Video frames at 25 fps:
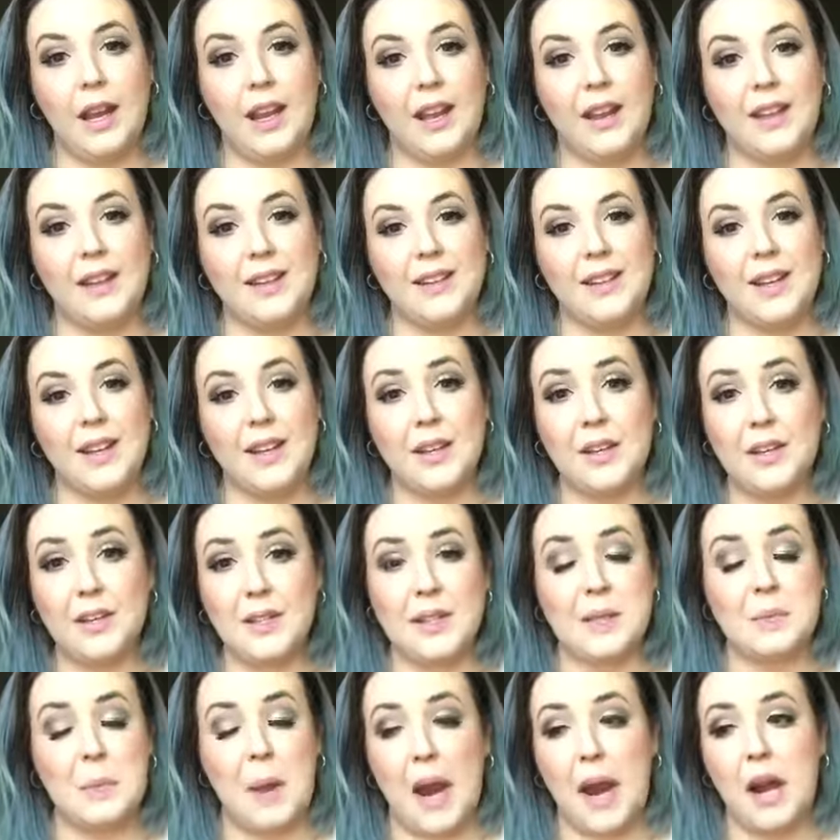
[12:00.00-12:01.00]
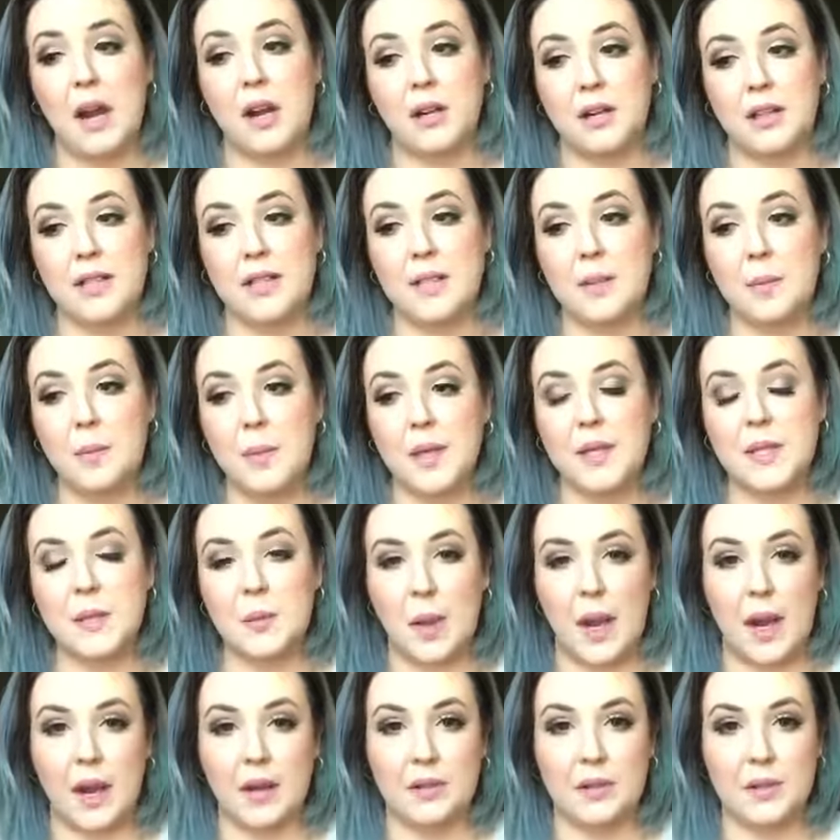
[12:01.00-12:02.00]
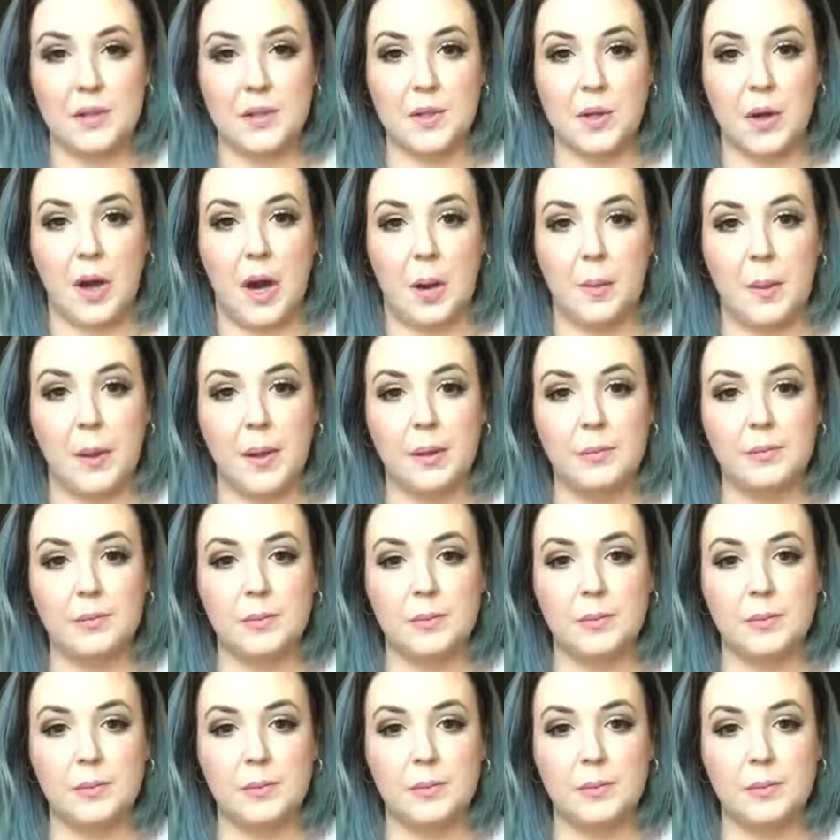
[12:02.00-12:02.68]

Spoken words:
and uninspired. That's the best way I can describe it.